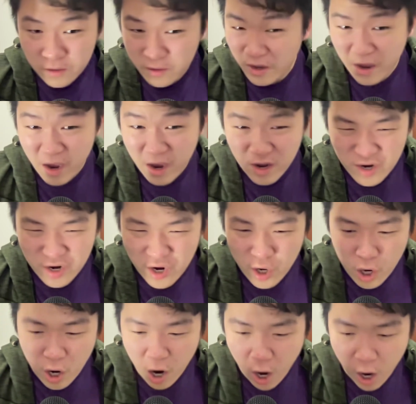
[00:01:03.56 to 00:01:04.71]
Ten
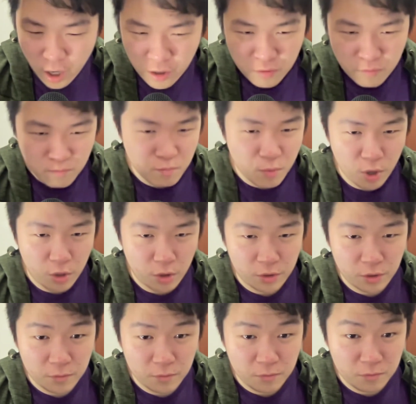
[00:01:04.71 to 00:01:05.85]
Hagberg.
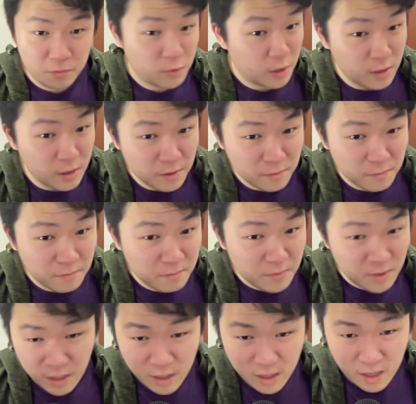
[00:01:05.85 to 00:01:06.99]
Huh?
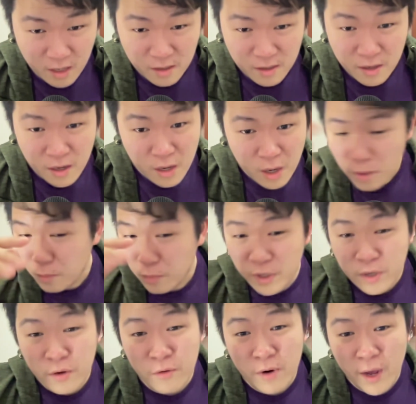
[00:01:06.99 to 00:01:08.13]
Pretty
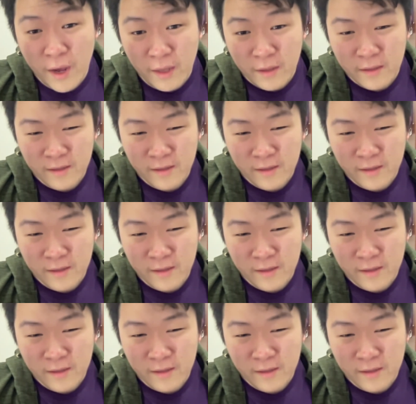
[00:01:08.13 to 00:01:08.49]
cool, right?